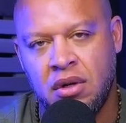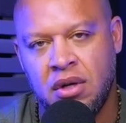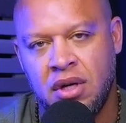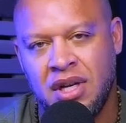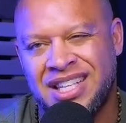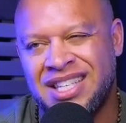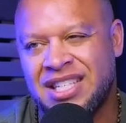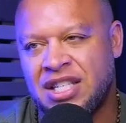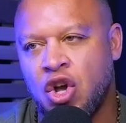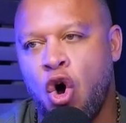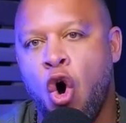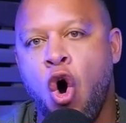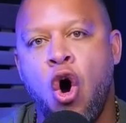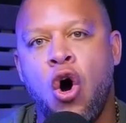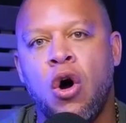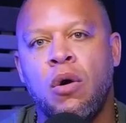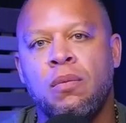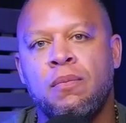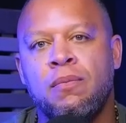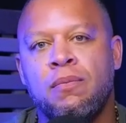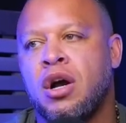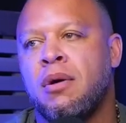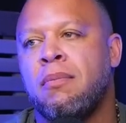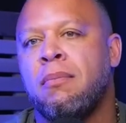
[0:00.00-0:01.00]
It's
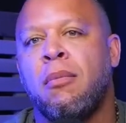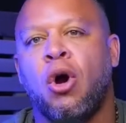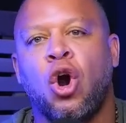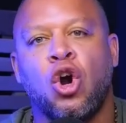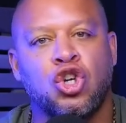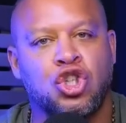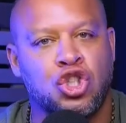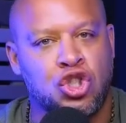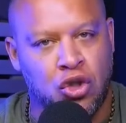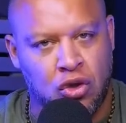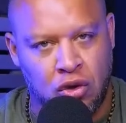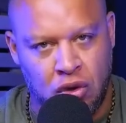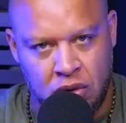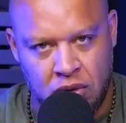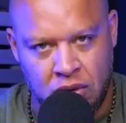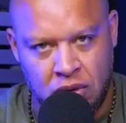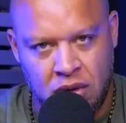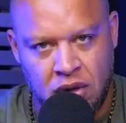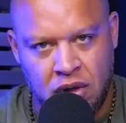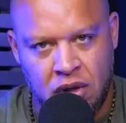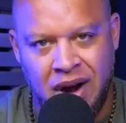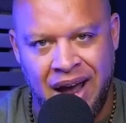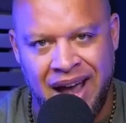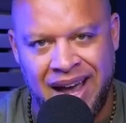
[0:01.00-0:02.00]
all commercial,
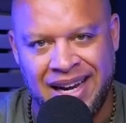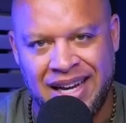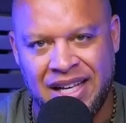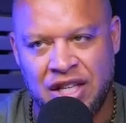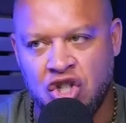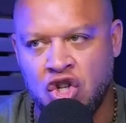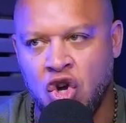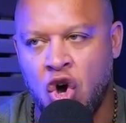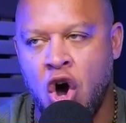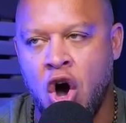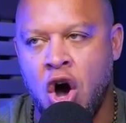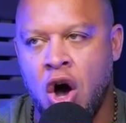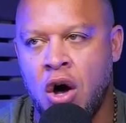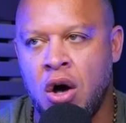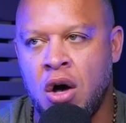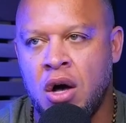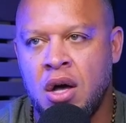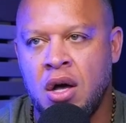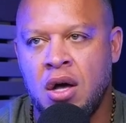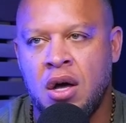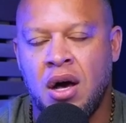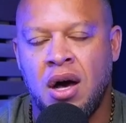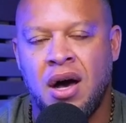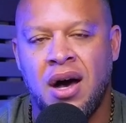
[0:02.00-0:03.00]
right? It's all
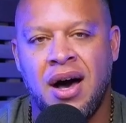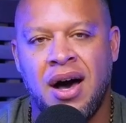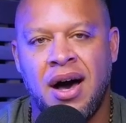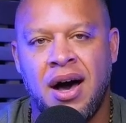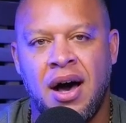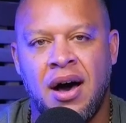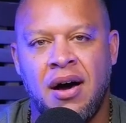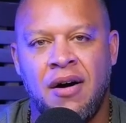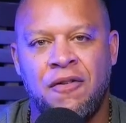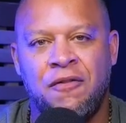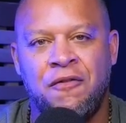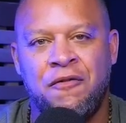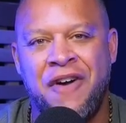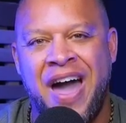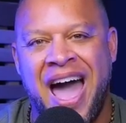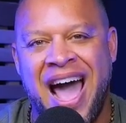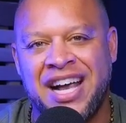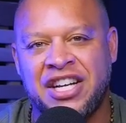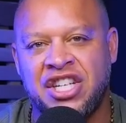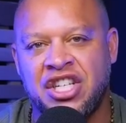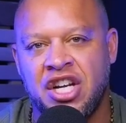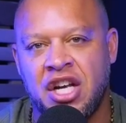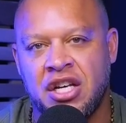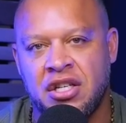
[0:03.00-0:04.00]
uh,
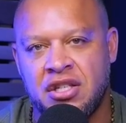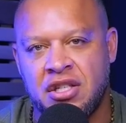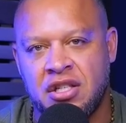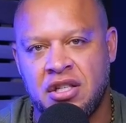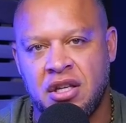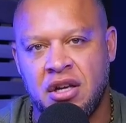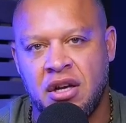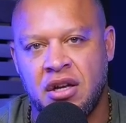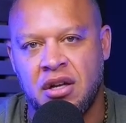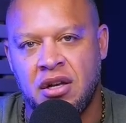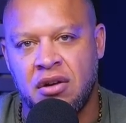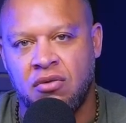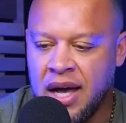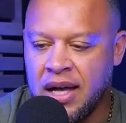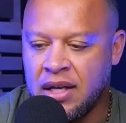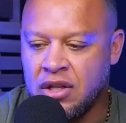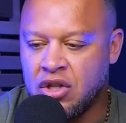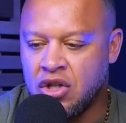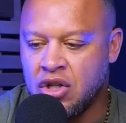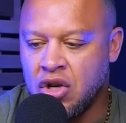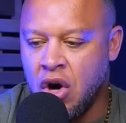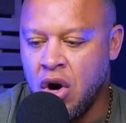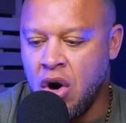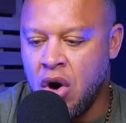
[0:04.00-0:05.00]
fascist. And
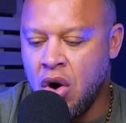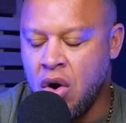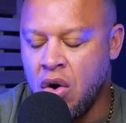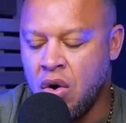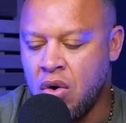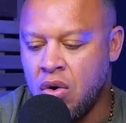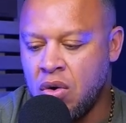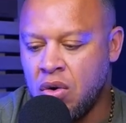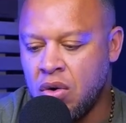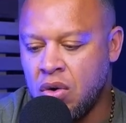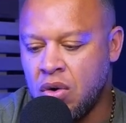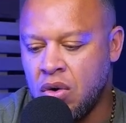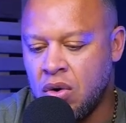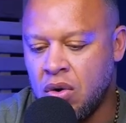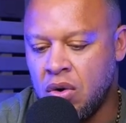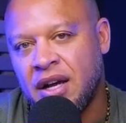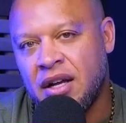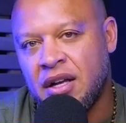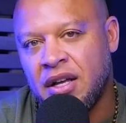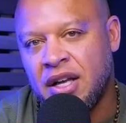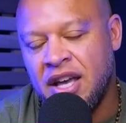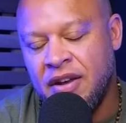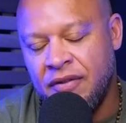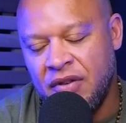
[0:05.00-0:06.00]
so
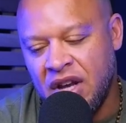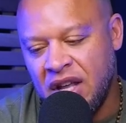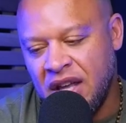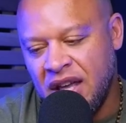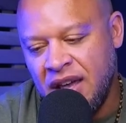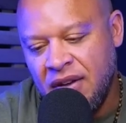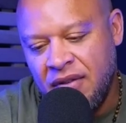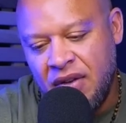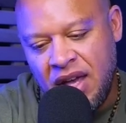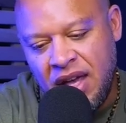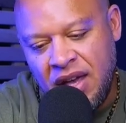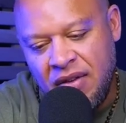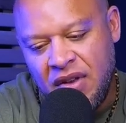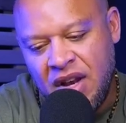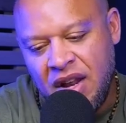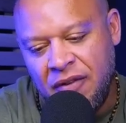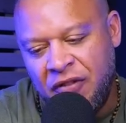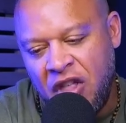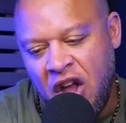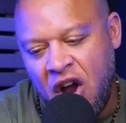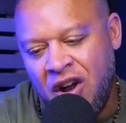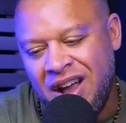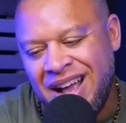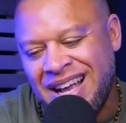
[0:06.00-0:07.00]
even, e even if
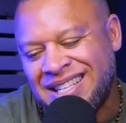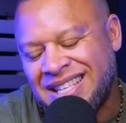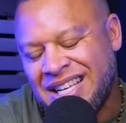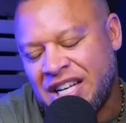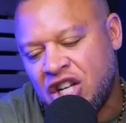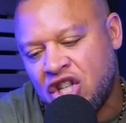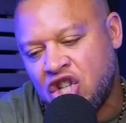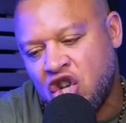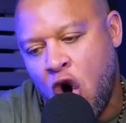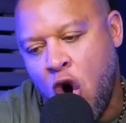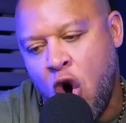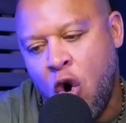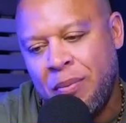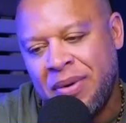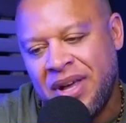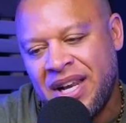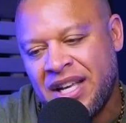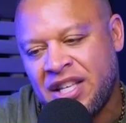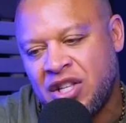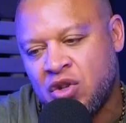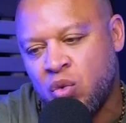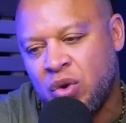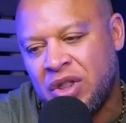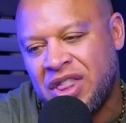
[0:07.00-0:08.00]
there is an atonement,
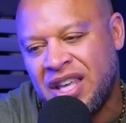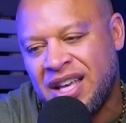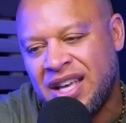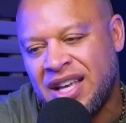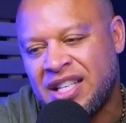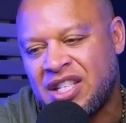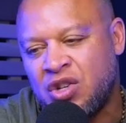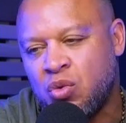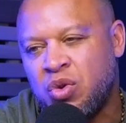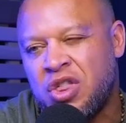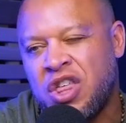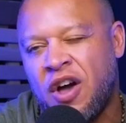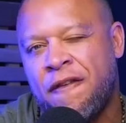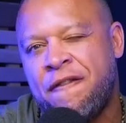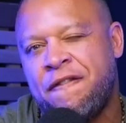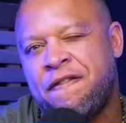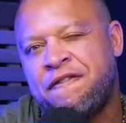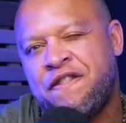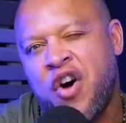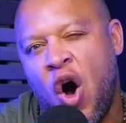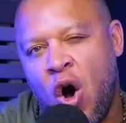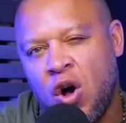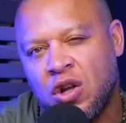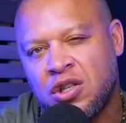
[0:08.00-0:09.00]
it's with, it's with a
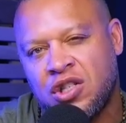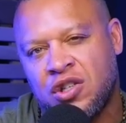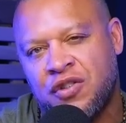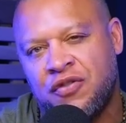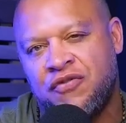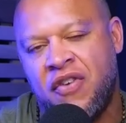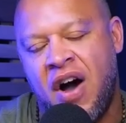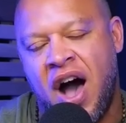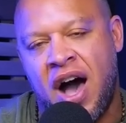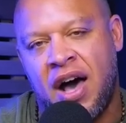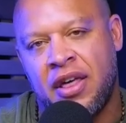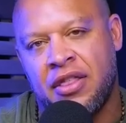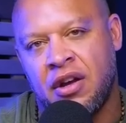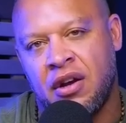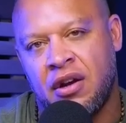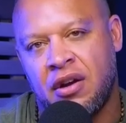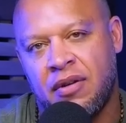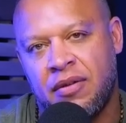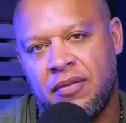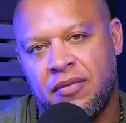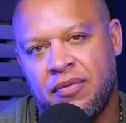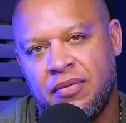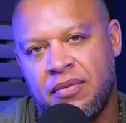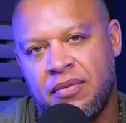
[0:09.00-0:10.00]
false father.
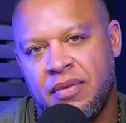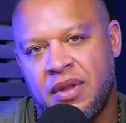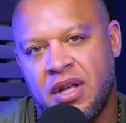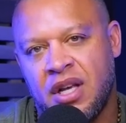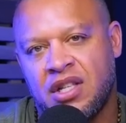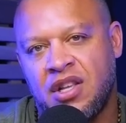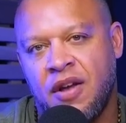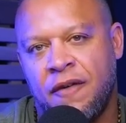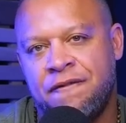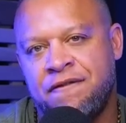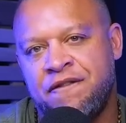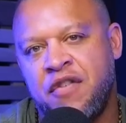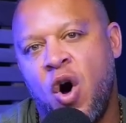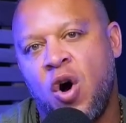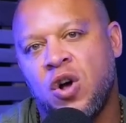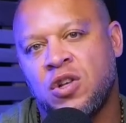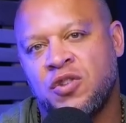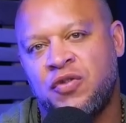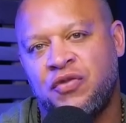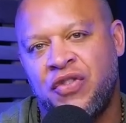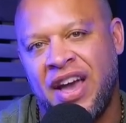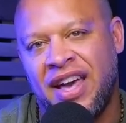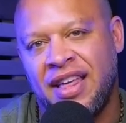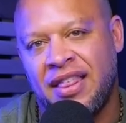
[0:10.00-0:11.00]
It's a
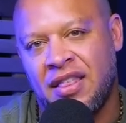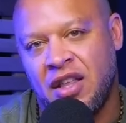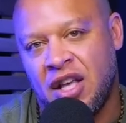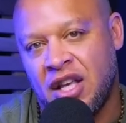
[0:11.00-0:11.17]
false faith.